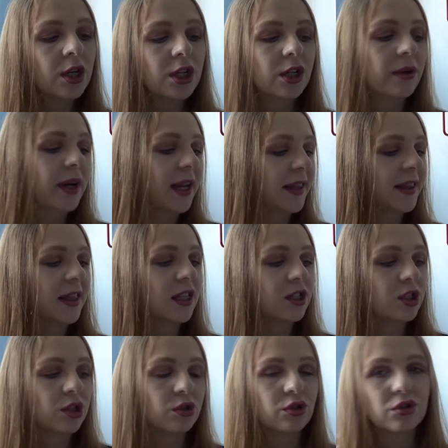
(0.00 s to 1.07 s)
You don't want anything that's
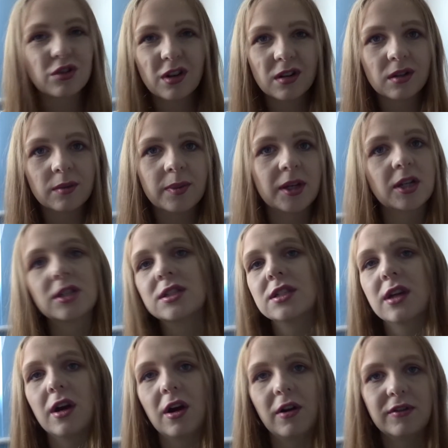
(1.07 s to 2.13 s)
too strong, because
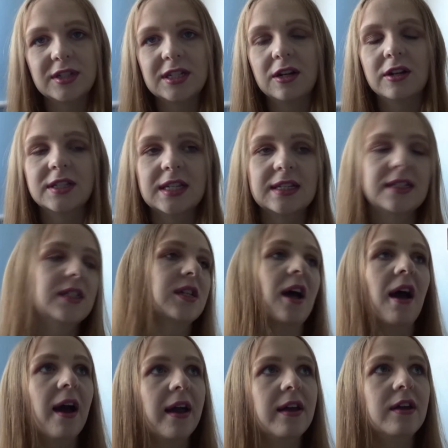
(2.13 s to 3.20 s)
obviously our senses are
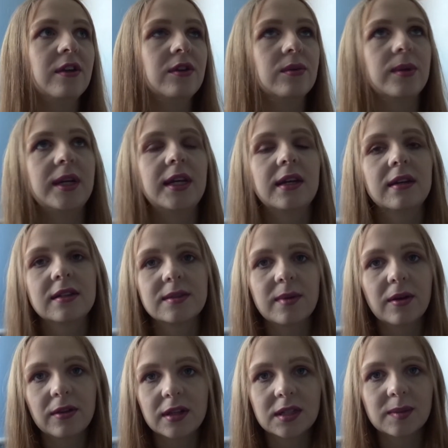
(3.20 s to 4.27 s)
heightened, we can
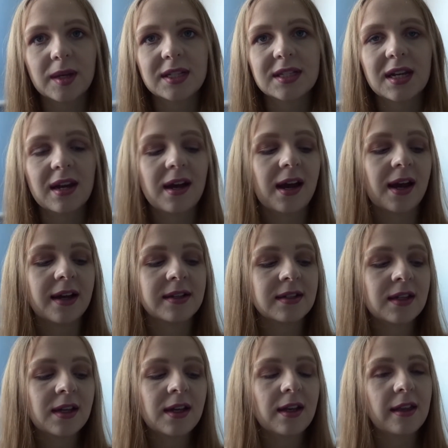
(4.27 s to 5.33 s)
smell things better and
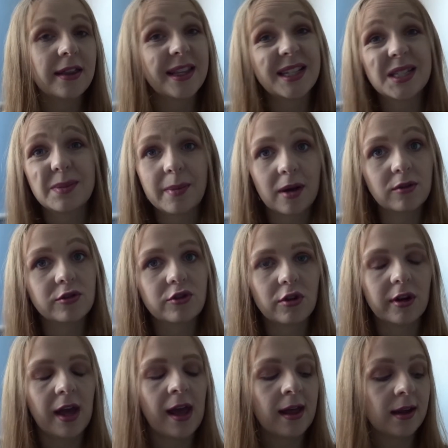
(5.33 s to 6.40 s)
things smell
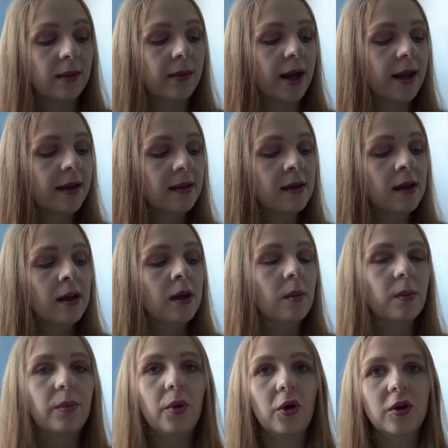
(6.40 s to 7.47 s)
stronger anyway.
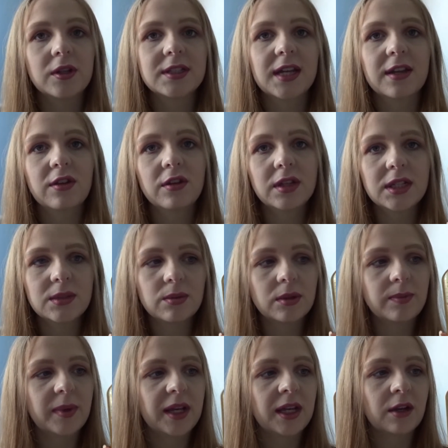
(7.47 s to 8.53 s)
But I thought this
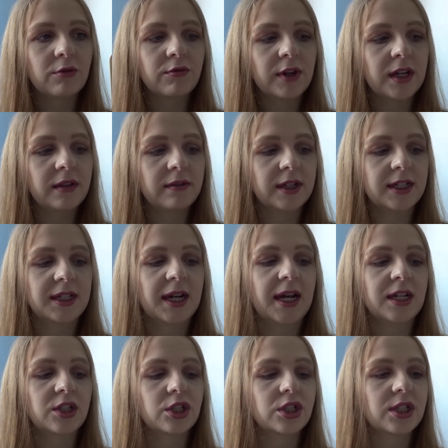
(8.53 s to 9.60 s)
would be really, really
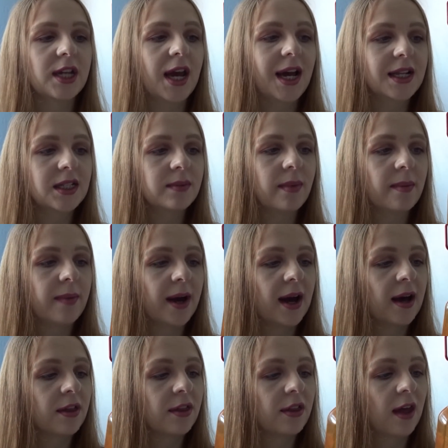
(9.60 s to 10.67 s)
nice just to add to my
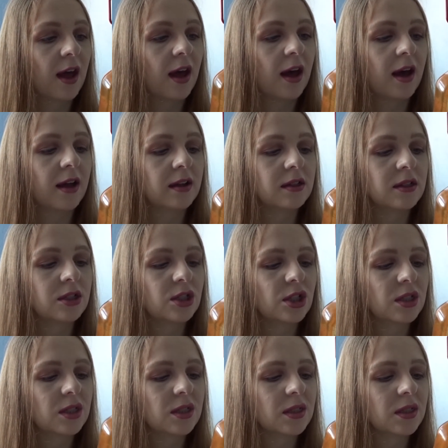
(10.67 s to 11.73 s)
bath and
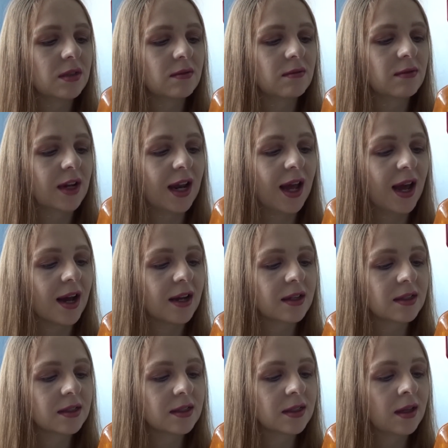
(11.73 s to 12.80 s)
just
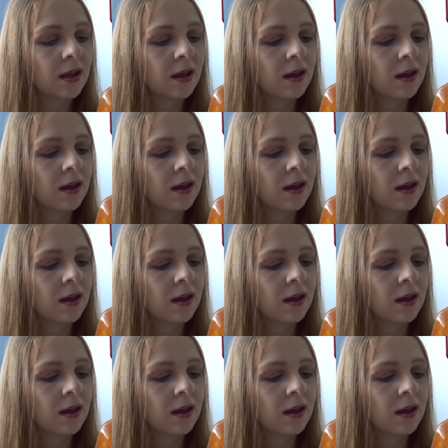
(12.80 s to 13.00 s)
relax.